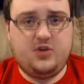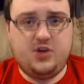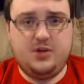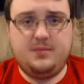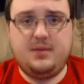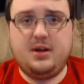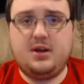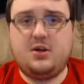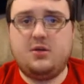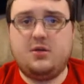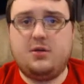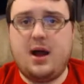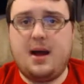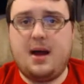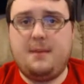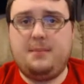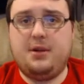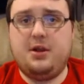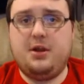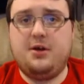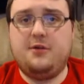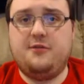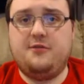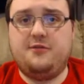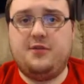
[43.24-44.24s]
Jimmy
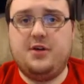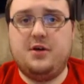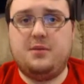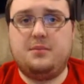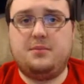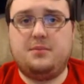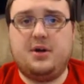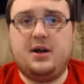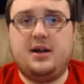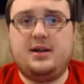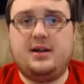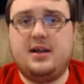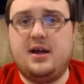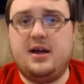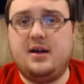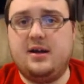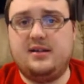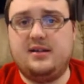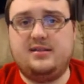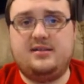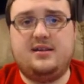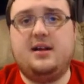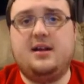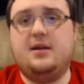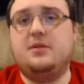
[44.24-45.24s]
Garoppolo film
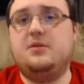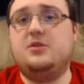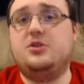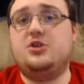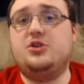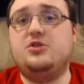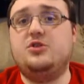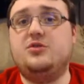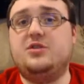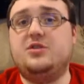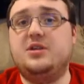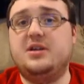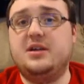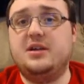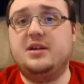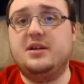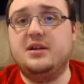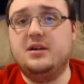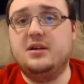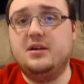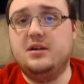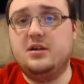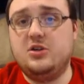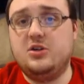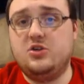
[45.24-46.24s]
breakdown, I said I was
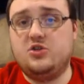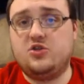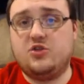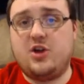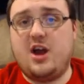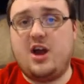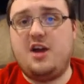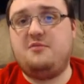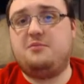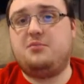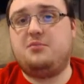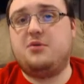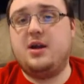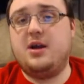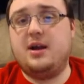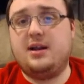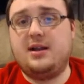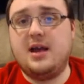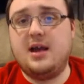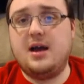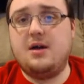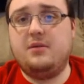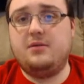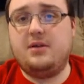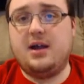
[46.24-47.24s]
using
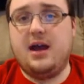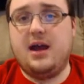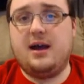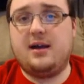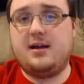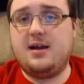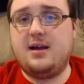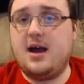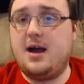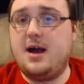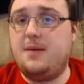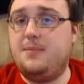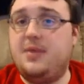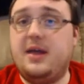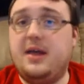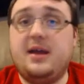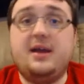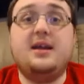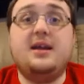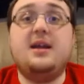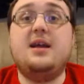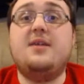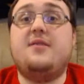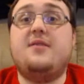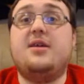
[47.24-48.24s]
draftbreakdown.com.
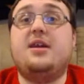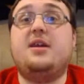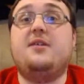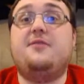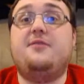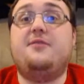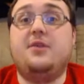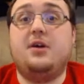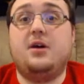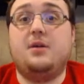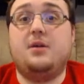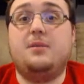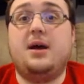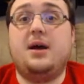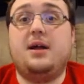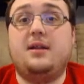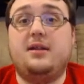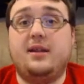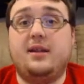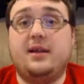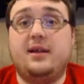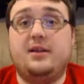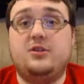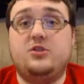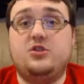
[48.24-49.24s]
They didn't have any film
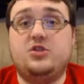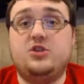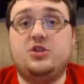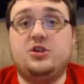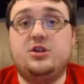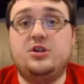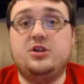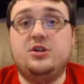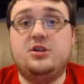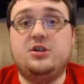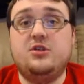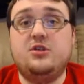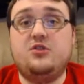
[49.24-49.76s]
on Lynch.